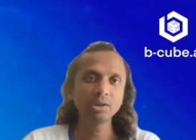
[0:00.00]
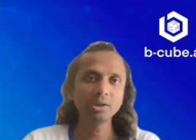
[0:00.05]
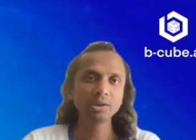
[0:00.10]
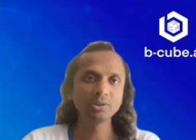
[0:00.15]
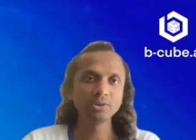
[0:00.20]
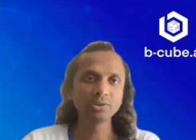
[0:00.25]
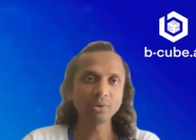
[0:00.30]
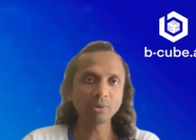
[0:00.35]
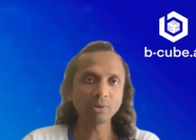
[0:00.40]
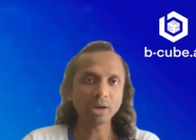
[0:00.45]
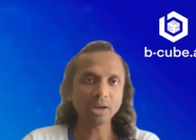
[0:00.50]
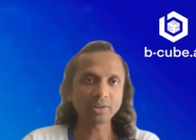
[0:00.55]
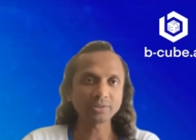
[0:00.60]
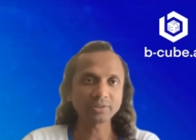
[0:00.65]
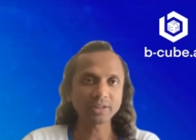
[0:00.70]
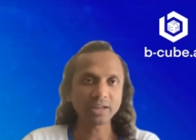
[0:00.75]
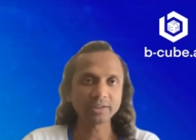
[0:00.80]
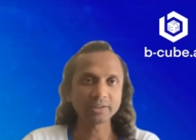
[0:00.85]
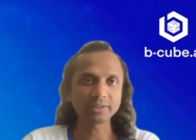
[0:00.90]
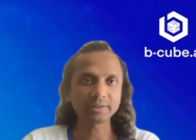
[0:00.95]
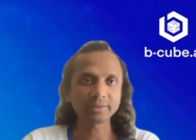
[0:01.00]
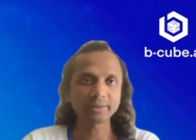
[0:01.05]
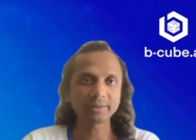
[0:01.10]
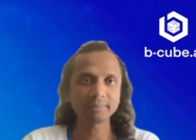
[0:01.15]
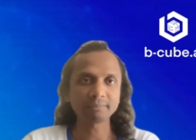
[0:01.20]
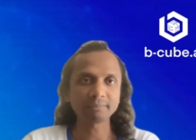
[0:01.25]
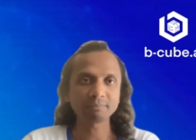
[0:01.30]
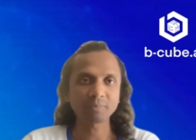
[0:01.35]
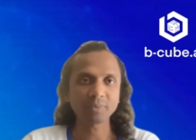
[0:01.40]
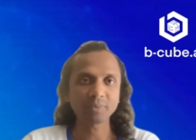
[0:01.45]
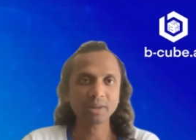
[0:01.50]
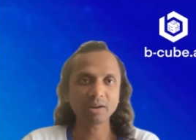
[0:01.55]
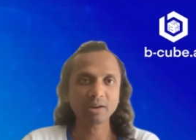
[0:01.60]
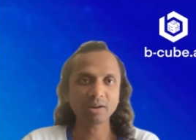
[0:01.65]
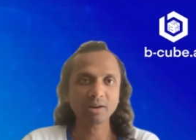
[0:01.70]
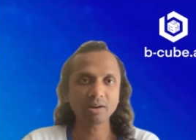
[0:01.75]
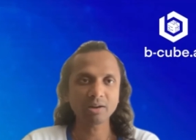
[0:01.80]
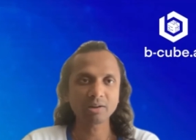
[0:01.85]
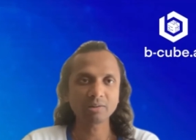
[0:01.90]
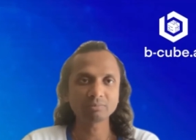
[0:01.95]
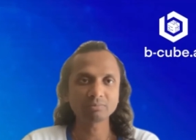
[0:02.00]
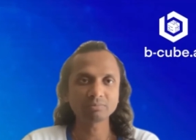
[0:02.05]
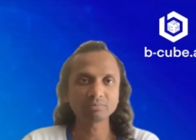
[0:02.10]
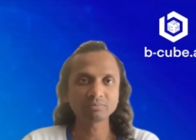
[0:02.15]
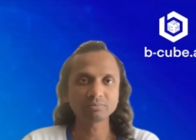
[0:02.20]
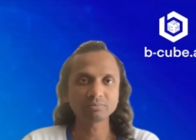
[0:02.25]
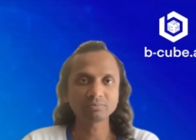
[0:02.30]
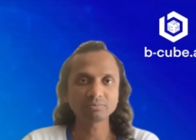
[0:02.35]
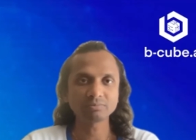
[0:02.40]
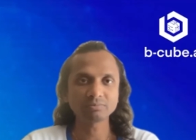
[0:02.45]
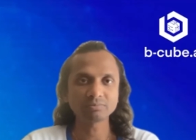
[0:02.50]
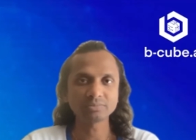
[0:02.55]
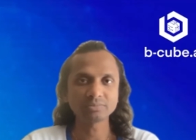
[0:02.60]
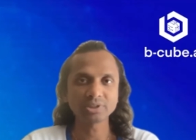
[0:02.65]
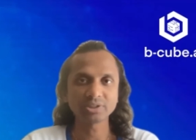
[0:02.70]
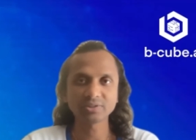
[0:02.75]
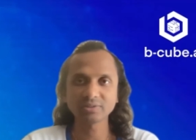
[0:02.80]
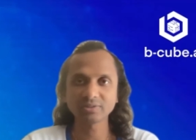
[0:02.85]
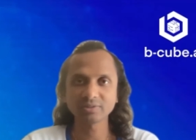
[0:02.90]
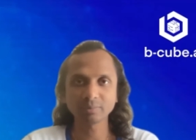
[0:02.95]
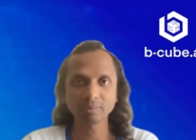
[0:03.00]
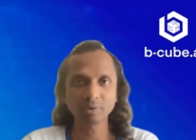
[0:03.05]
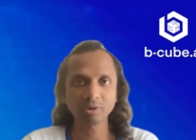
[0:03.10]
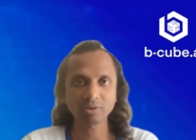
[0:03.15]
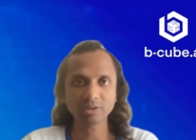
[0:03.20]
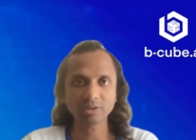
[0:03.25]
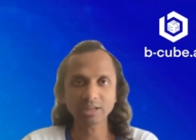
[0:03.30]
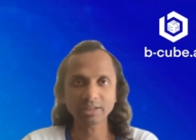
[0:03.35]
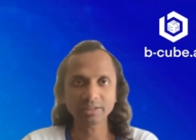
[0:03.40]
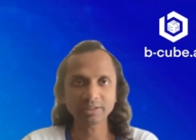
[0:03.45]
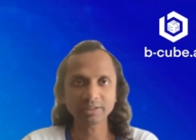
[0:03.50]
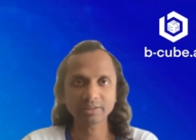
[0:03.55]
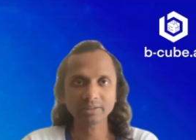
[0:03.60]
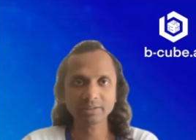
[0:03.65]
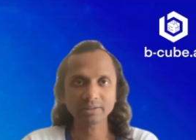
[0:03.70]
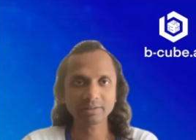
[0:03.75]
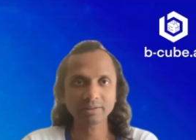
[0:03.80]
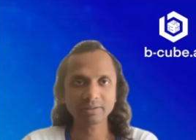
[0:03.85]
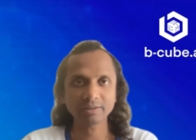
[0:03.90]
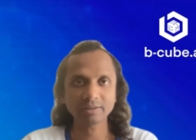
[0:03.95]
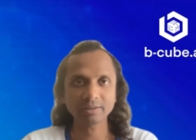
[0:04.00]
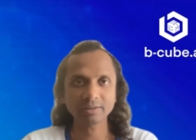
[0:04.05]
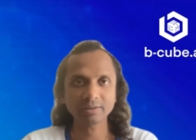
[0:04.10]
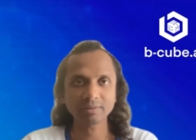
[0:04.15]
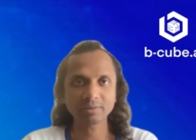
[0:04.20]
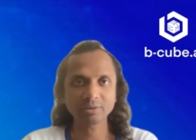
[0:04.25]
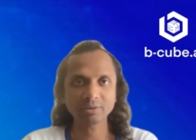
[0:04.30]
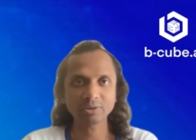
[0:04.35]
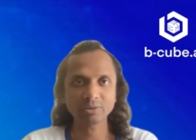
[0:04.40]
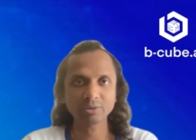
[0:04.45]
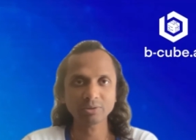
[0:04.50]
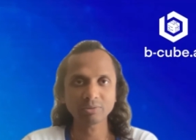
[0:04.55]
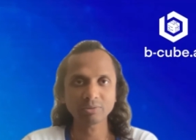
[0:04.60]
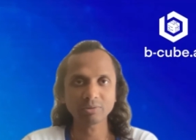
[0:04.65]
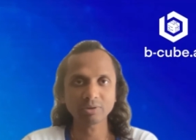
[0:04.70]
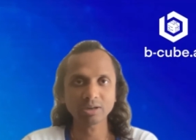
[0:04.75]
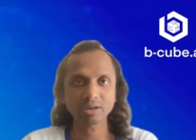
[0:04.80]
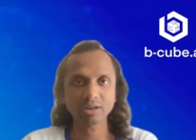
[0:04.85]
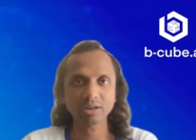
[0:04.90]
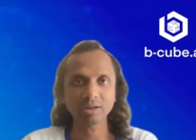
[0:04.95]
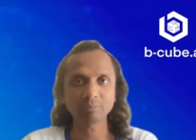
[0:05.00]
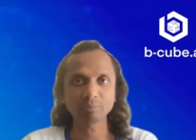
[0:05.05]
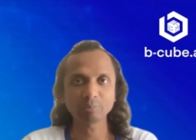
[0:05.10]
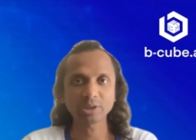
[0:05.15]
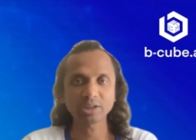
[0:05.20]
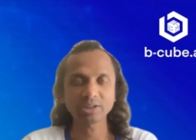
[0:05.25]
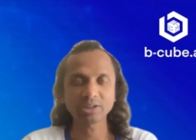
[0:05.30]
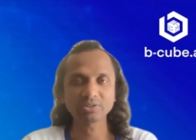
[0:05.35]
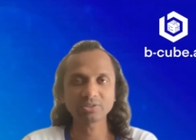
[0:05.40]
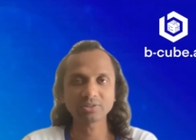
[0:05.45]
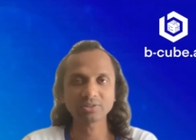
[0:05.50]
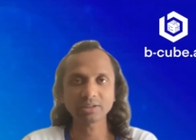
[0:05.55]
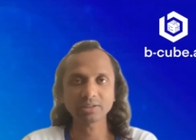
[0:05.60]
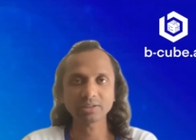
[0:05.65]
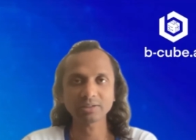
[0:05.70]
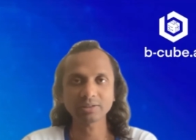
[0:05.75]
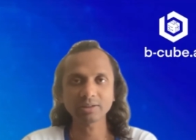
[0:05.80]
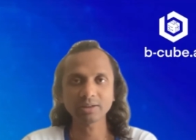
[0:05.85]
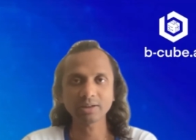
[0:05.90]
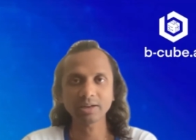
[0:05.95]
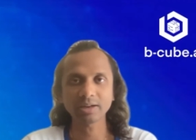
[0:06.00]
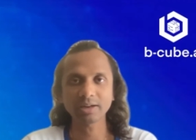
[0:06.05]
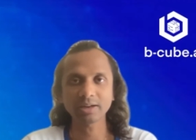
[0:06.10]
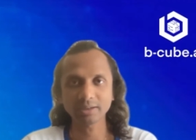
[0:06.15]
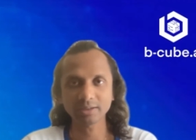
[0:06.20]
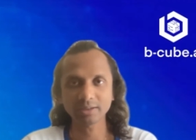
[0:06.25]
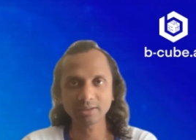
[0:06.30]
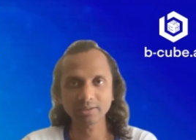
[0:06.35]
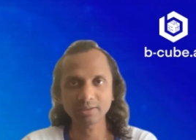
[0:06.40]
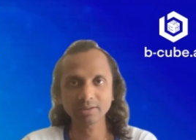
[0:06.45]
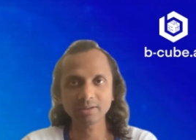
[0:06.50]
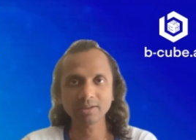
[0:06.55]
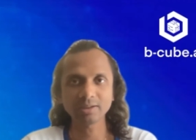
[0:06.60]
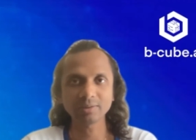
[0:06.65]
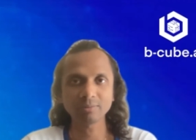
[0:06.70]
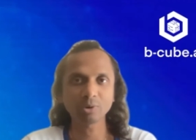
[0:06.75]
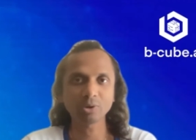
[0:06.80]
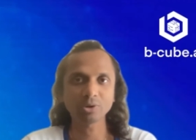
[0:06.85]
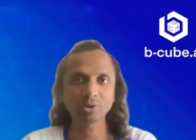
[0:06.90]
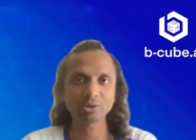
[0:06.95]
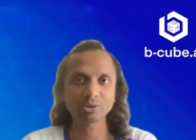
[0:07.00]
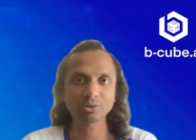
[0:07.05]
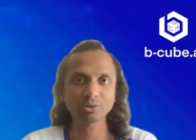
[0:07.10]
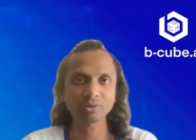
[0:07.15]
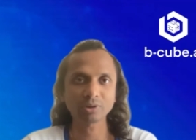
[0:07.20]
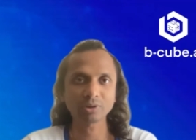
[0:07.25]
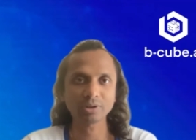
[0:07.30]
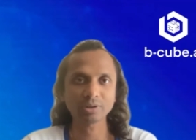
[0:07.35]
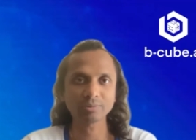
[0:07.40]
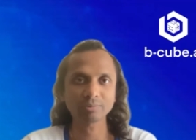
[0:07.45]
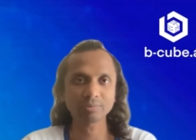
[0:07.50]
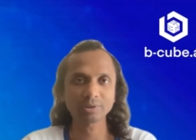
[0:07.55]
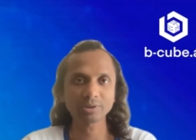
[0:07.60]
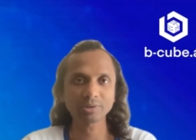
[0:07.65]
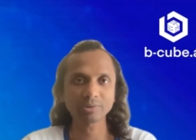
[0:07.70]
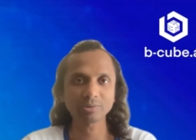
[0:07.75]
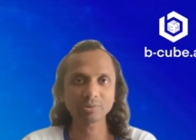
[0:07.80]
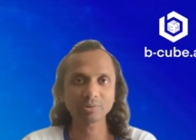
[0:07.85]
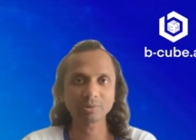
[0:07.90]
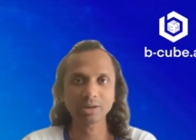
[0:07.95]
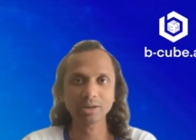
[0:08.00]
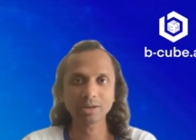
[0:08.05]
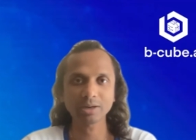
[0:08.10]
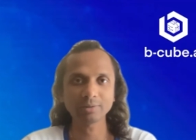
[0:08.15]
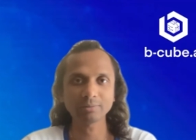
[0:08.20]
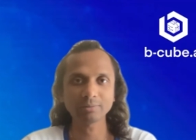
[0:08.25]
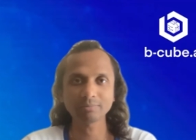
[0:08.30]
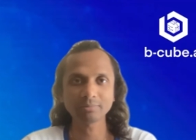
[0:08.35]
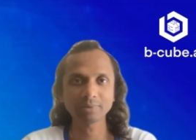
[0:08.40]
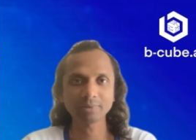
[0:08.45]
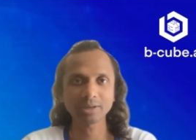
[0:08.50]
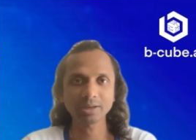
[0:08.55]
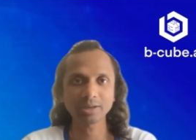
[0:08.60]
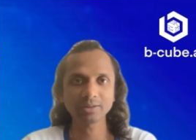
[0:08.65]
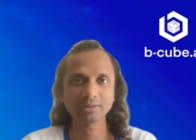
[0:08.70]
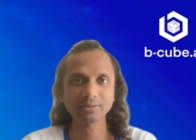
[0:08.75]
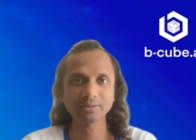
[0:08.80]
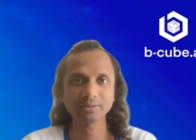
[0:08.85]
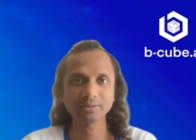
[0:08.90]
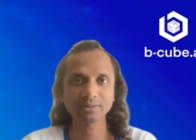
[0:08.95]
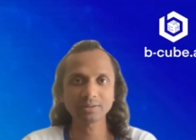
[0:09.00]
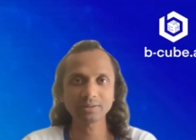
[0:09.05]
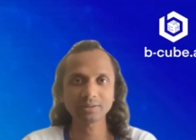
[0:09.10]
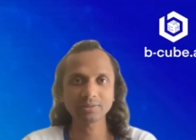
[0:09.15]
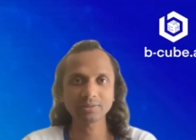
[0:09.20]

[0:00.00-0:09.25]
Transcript: So guys, like this is about like updates that I really wanted to share it with you, and it's